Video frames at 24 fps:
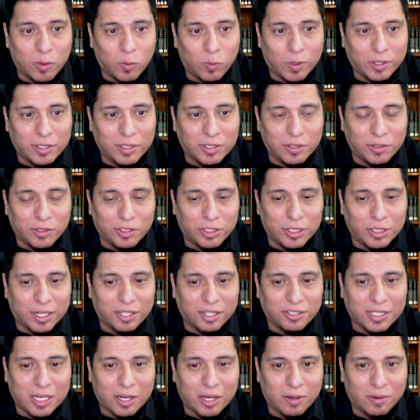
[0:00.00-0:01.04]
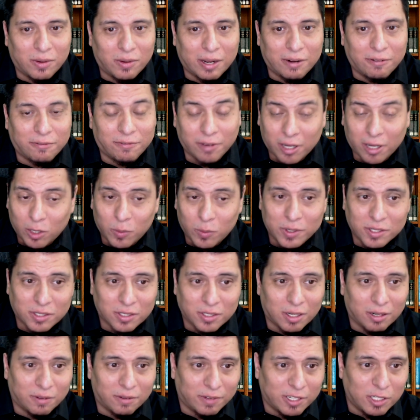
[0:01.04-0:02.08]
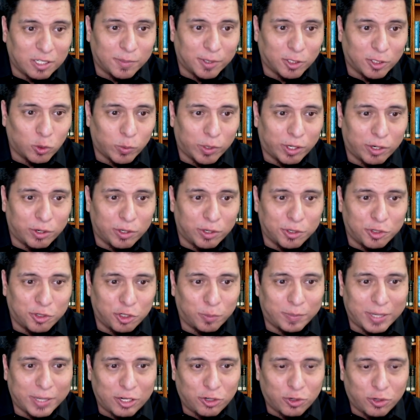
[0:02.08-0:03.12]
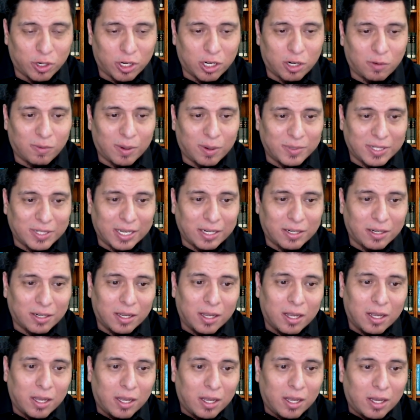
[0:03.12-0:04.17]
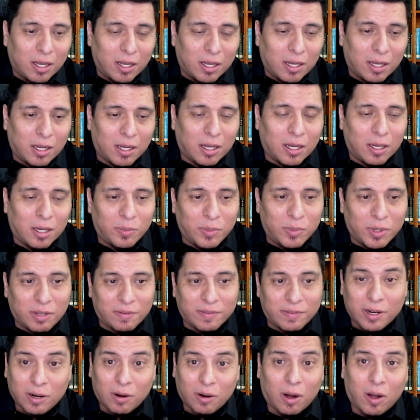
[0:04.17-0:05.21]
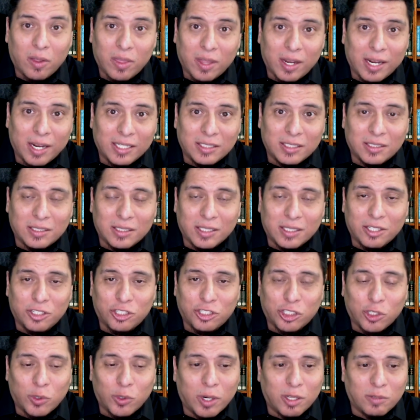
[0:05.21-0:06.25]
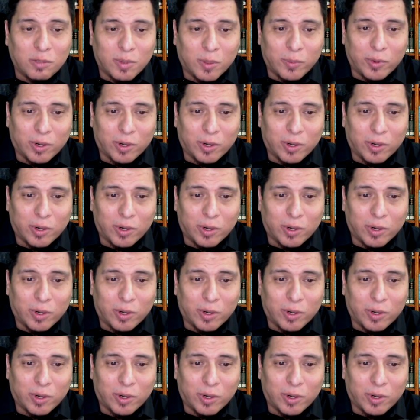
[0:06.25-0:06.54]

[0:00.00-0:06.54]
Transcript: want to check us out and follow us on Facebook, Twitter, YouTube, Patreon, our website, um, you can find out all the links in the show notes. Remember,